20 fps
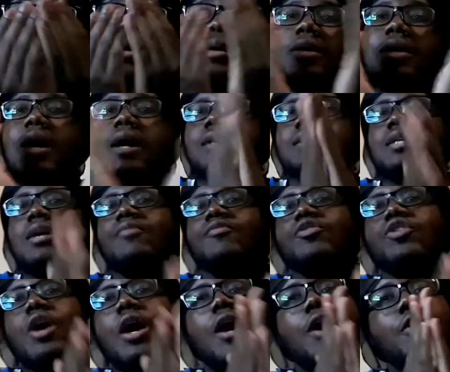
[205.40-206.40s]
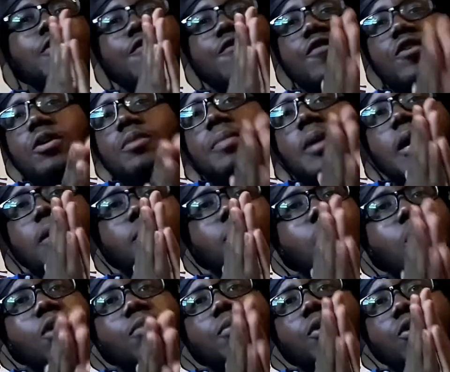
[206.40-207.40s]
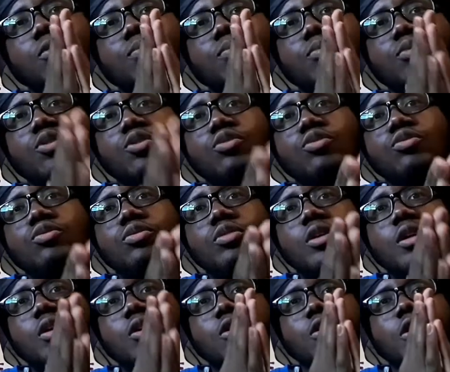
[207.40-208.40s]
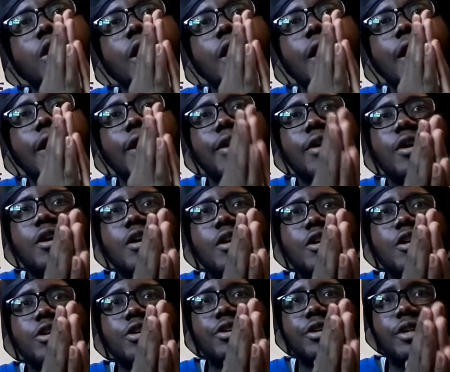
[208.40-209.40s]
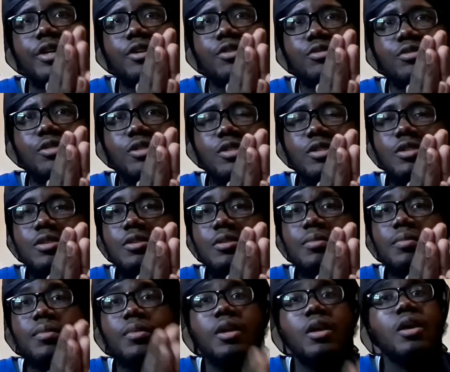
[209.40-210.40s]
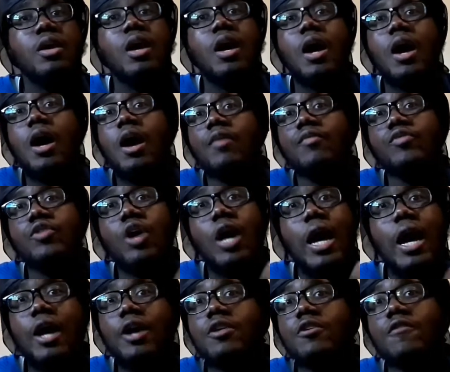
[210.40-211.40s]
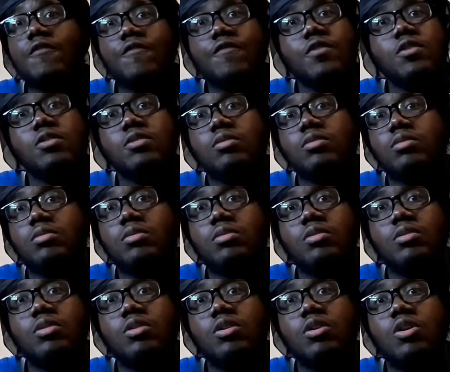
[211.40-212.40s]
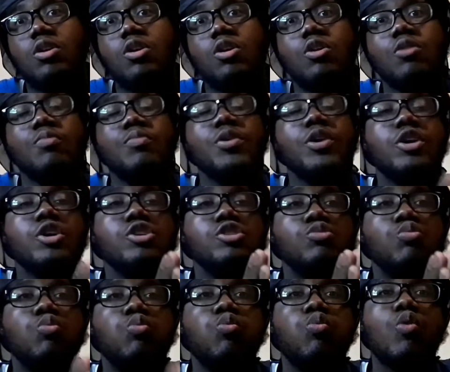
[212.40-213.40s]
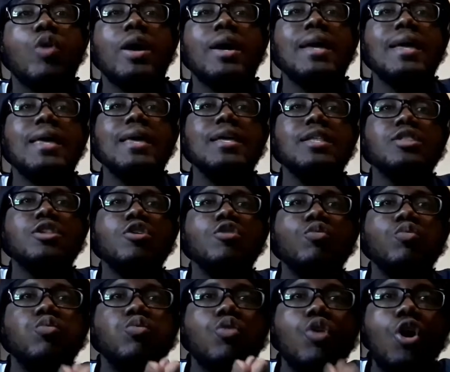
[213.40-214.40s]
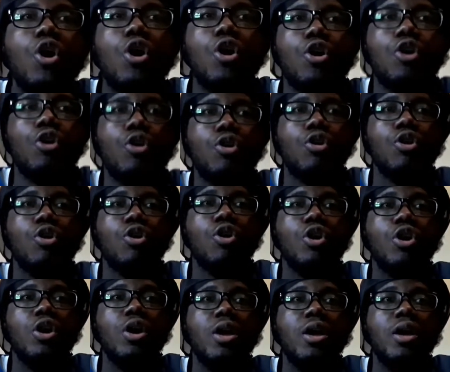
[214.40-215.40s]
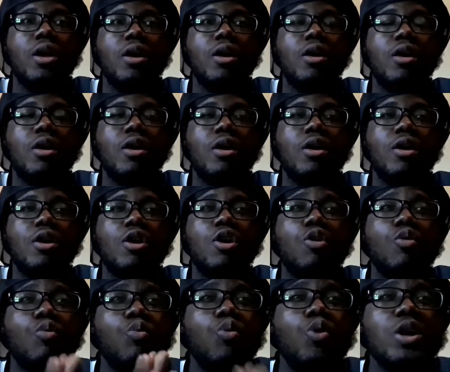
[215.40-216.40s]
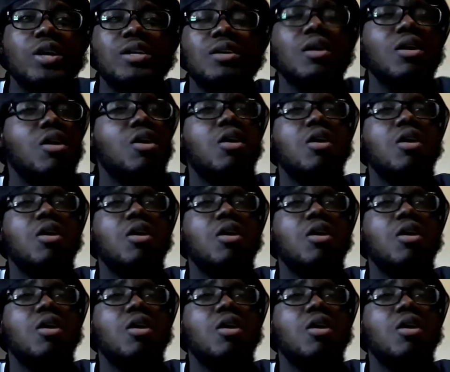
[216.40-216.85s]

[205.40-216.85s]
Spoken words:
Guys, I wanna know how you feel about MAMAMOO Eagles. I wanna know how you feel. Because what in the world? What?